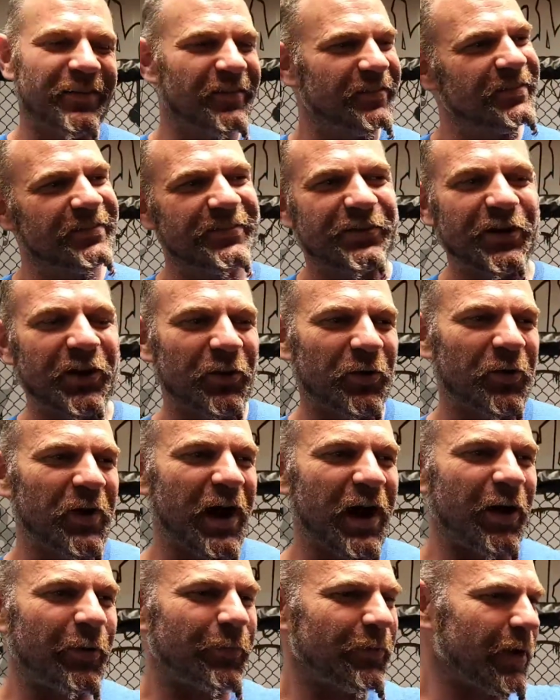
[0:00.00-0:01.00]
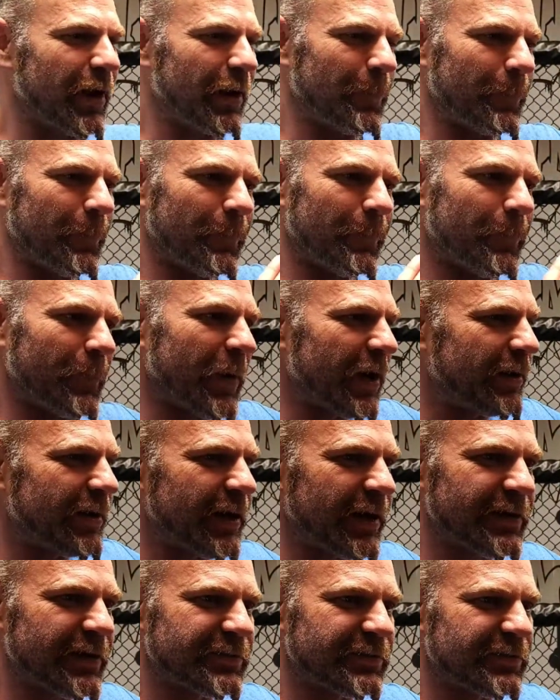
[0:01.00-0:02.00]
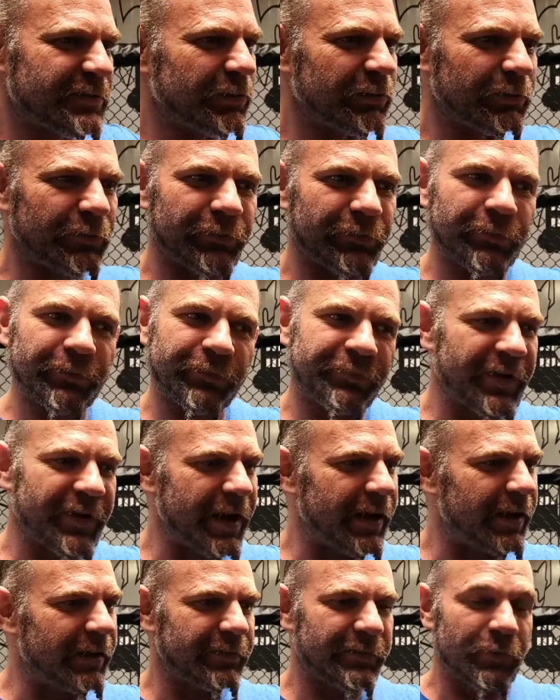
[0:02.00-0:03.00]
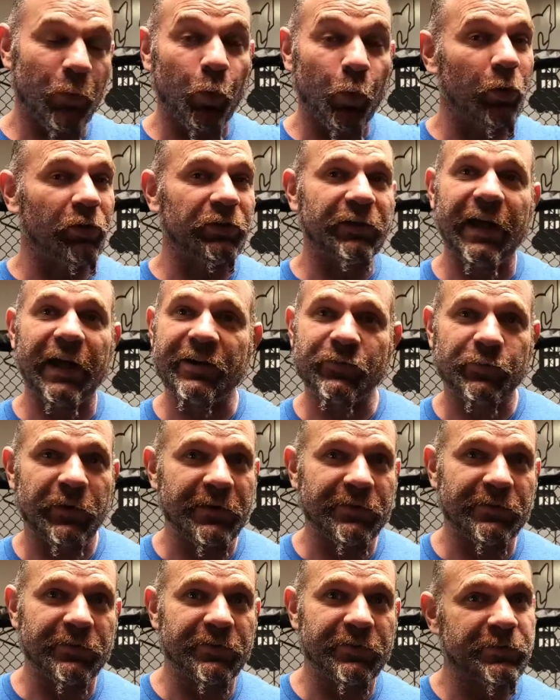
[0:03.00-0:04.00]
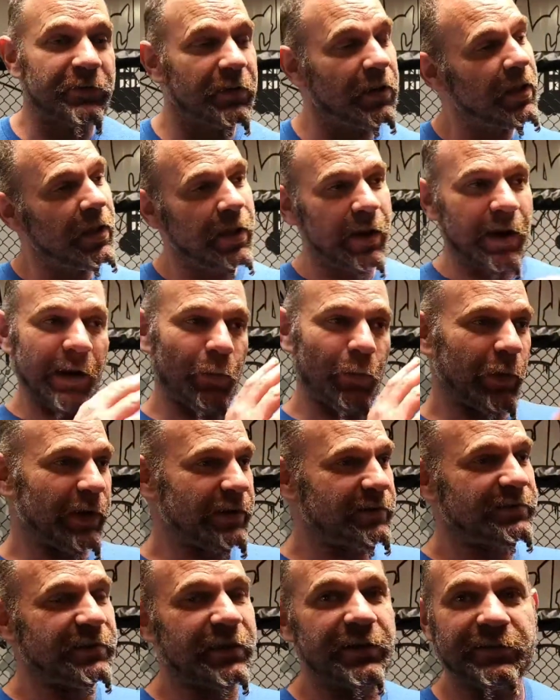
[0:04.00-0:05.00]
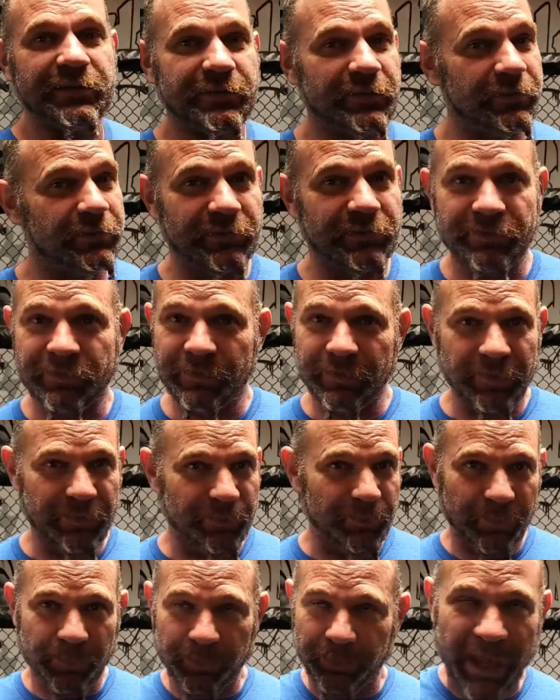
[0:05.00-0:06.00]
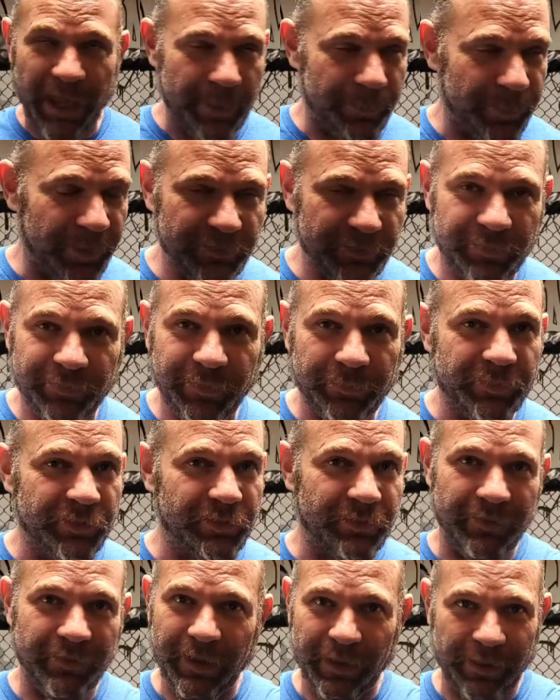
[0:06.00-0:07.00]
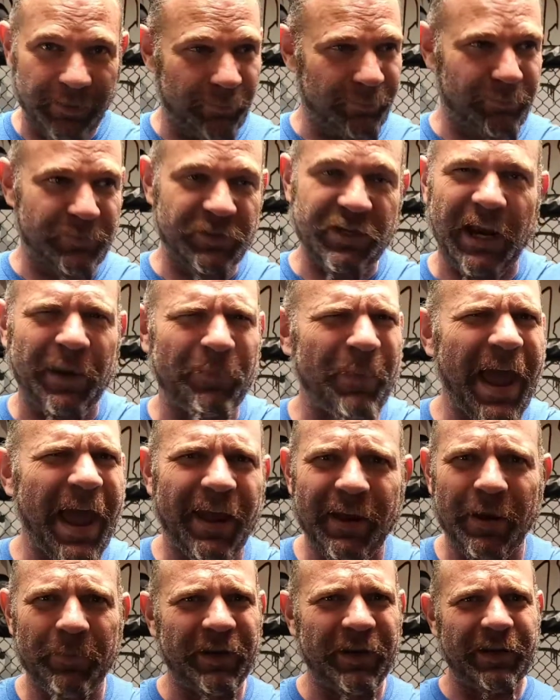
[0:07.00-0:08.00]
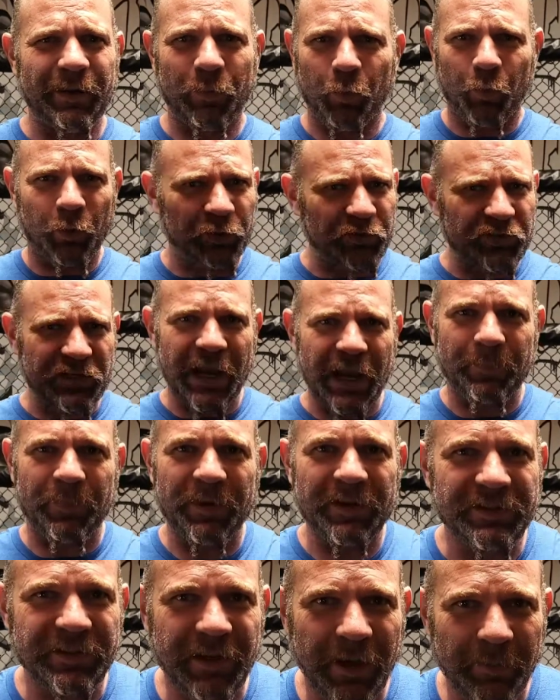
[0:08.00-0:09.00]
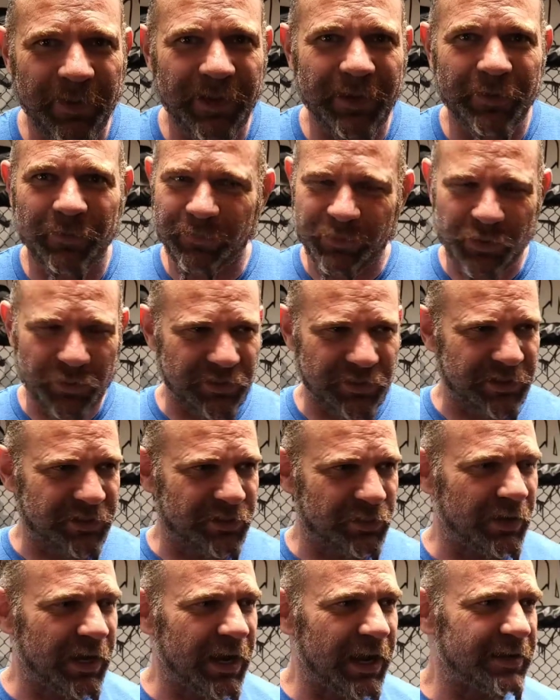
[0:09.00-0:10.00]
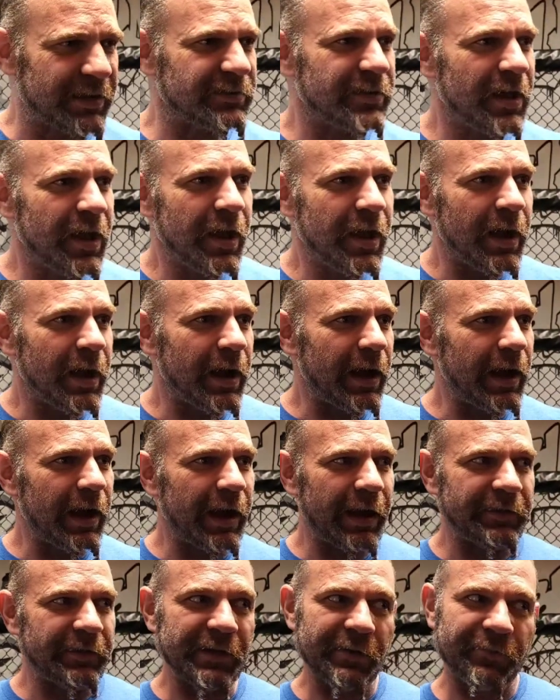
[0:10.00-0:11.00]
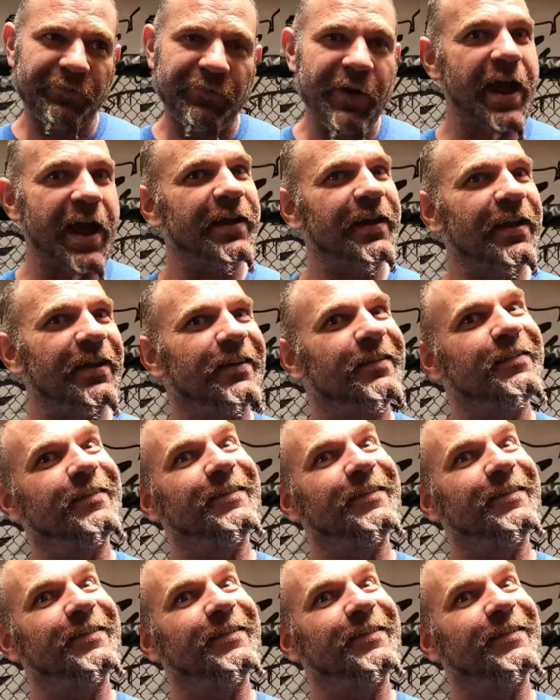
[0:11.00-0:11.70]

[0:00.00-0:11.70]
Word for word: So on Mondays you'll find world-class wrestlers. On Wednesdays, black belts from Checkmat coming in, world champions coming in, jiu-jitsu guys, and then Friday